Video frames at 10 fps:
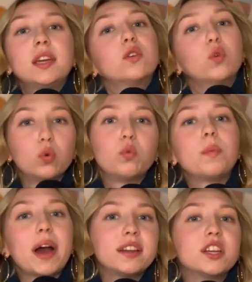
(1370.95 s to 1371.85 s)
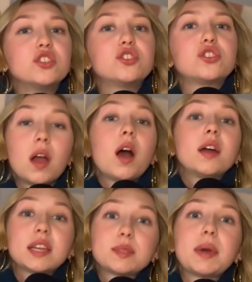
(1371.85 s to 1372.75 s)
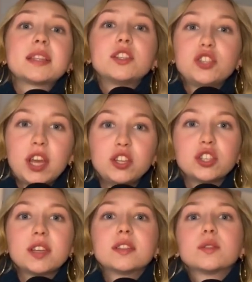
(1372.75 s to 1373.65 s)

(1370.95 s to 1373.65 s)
all manage unexpected changes